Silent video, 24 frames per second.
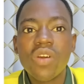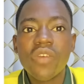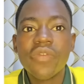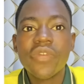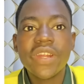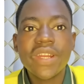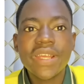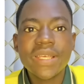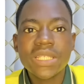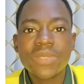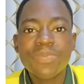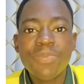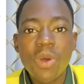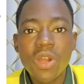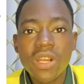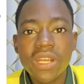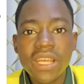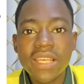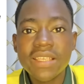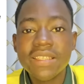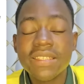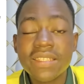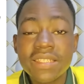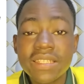of the
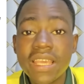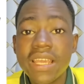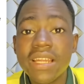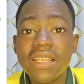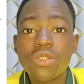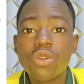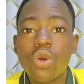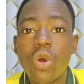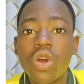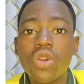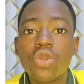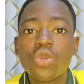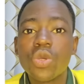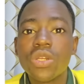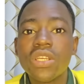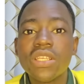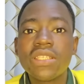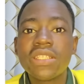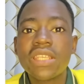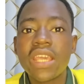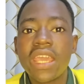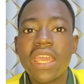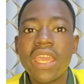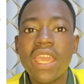Respondent State on
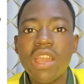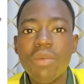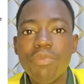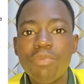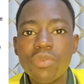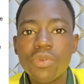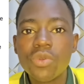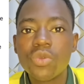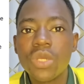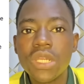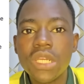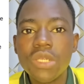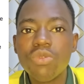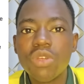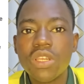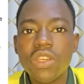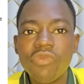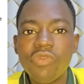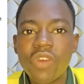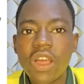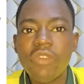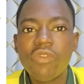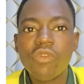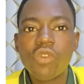22nd April
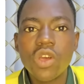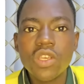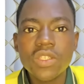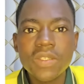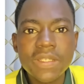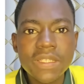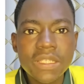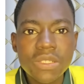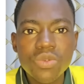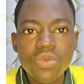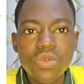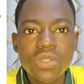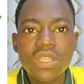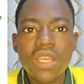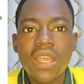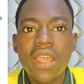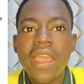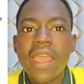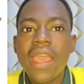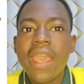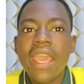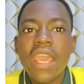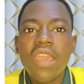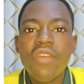2025 constitute
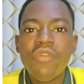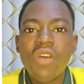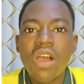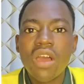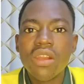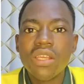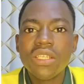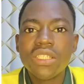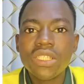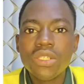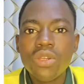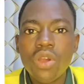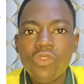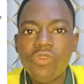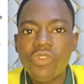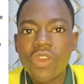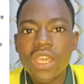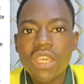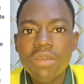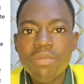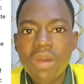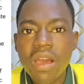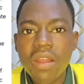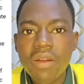a violation of a
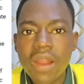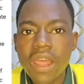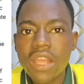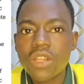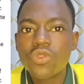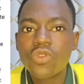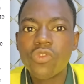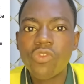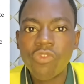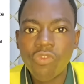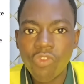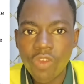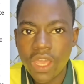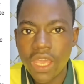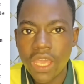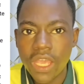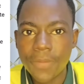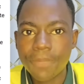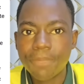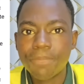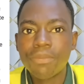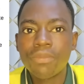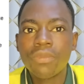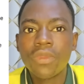human right to
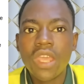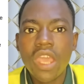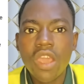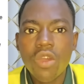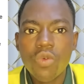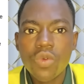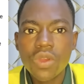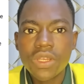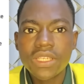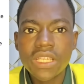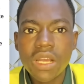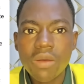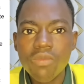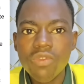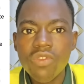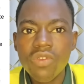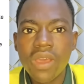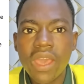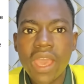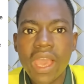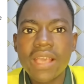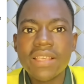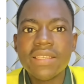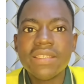fair,
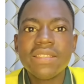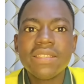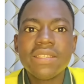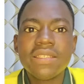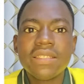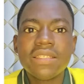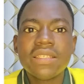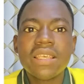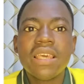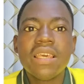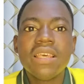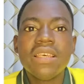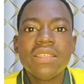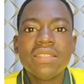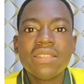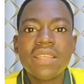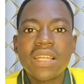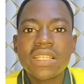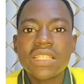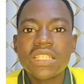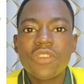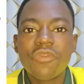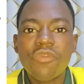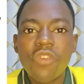equitable, and
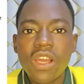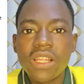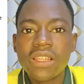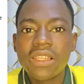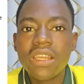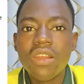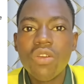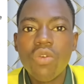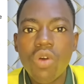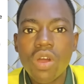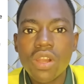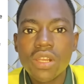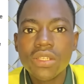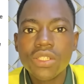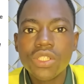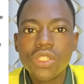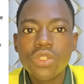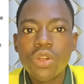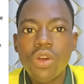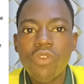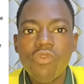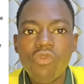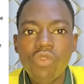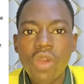satisfactory
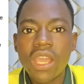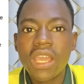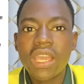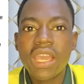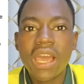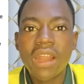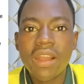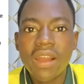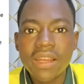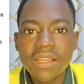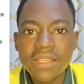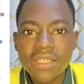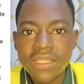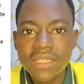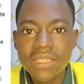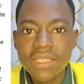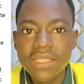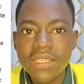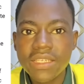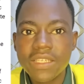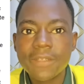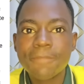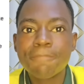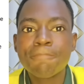condition of work
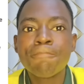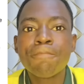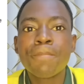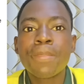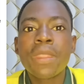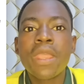guaranteed